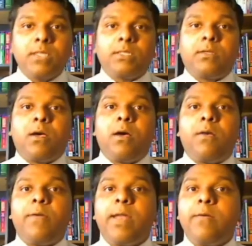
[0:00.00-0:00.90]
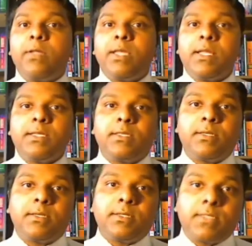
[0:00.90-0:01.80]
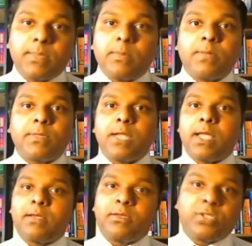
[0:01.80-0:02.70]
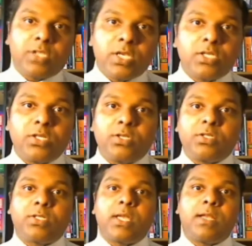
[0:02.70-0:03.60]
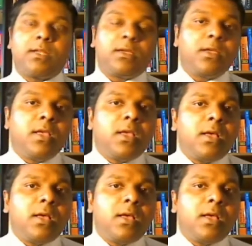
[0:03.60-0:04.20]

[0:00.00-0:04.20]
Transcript: So whenever there is uh, symptoms like uh, seizures and uh,